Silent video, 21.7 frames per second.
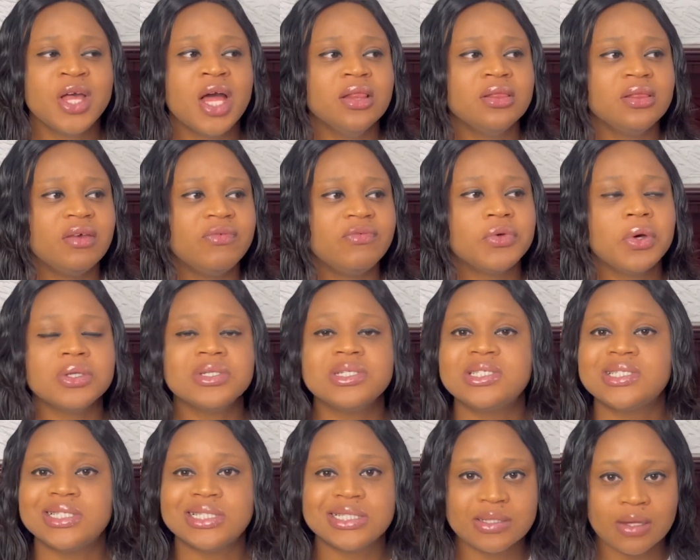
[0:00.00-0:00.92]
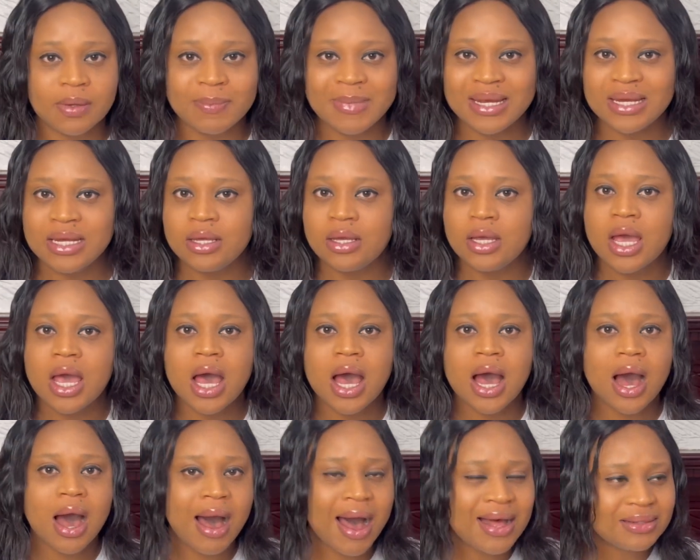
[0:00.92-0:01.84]
They've got so many
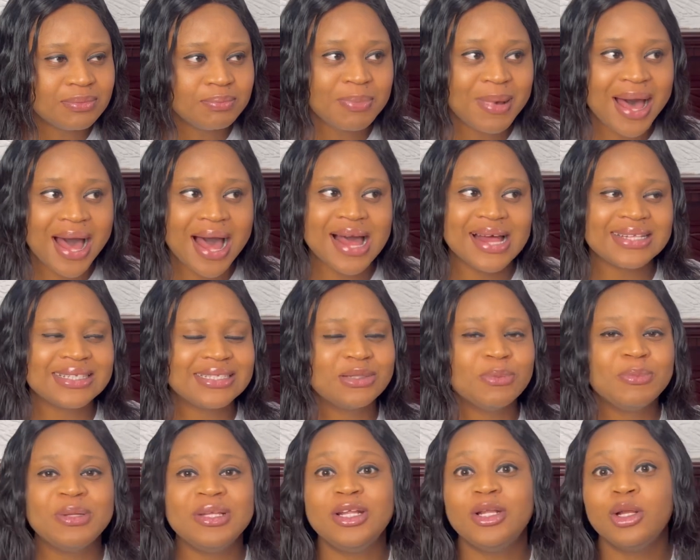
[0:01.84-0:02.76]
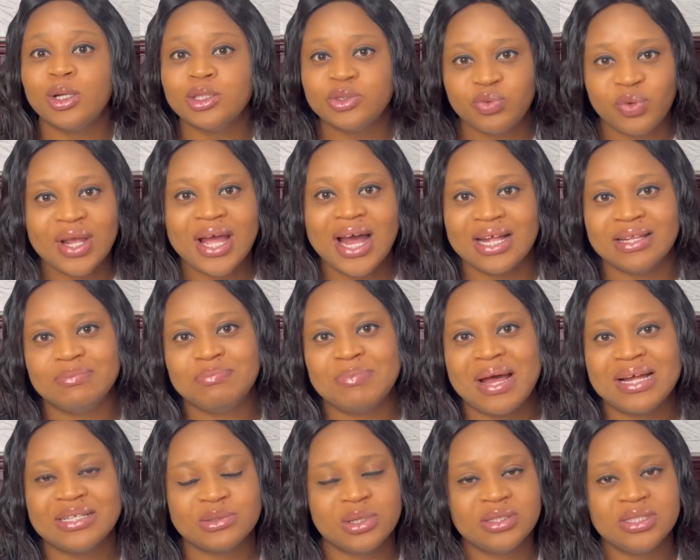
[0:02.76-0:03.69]
handbags, so many luxury
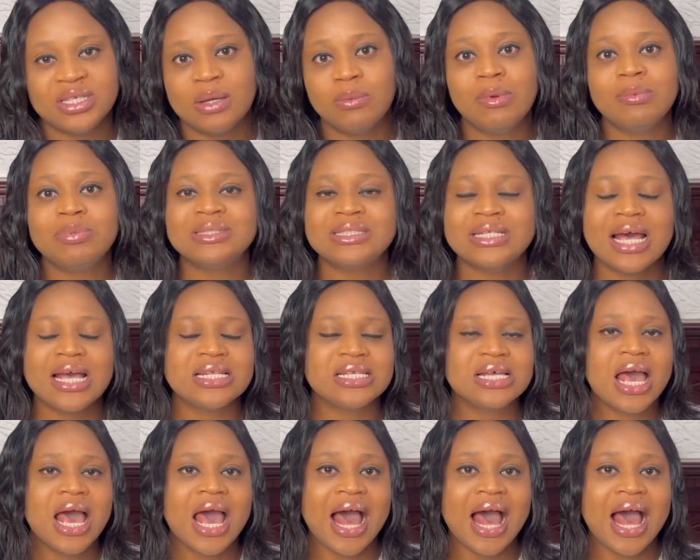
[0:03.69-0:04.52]
handbags on their website.